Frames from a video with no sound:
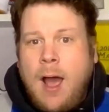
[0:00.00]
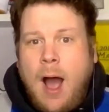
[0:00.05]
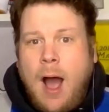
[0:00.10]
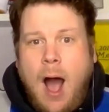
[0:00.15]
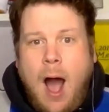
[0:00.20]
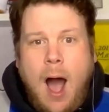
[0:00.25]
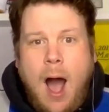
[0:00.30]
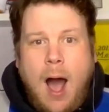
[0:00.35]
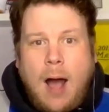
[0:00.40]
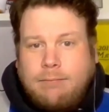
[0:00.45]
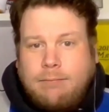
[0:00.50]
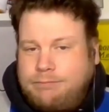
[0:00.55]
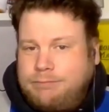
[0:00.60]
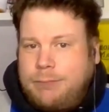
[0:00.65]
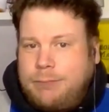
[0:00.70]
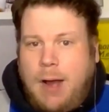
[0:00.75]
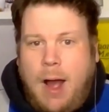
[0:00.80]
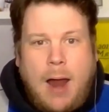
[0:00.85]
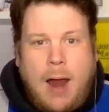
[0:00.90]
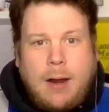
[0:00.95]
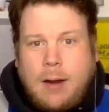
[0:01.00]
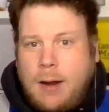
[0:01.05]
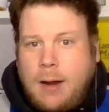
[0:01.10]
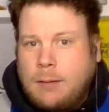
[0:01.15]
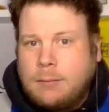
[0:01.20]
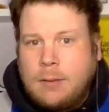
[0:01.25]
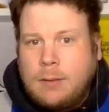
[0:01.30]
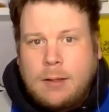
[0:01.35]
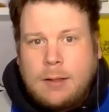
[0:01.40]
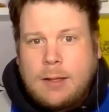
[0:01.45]
Uh, I don't know.
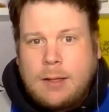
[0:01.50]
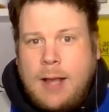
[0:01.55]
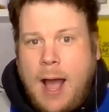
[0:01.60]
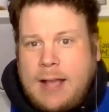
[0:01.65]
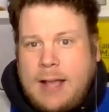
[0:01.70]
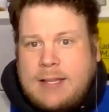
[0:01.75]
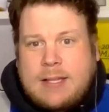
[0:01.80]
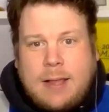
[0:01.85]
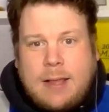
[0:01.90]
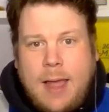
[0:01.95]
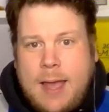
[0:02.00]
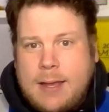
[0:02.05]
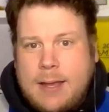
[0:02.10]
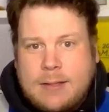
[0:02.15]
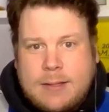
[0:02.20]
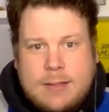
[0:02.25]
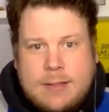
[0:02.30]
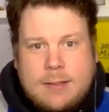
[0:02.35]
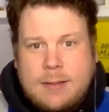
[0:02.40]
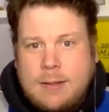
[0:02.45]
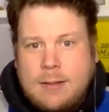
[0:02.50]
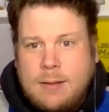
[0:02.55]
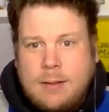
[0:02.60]
Guy slays,